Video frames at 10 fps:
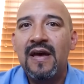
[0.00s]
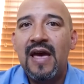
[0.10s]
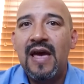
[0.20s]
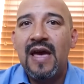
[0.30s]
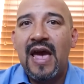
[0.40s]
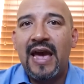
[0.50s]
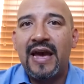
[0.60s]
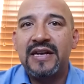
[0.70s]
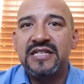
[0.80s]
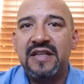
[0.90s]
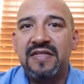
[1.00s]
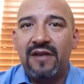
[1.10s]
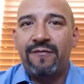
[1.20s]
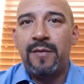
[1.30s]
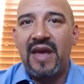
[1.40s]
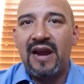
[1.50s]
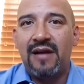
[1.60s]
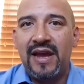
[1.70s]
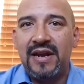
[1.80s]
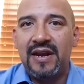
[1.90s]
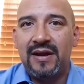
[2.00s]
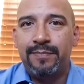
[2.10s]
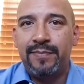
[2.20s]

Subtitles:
And then from there, I ended up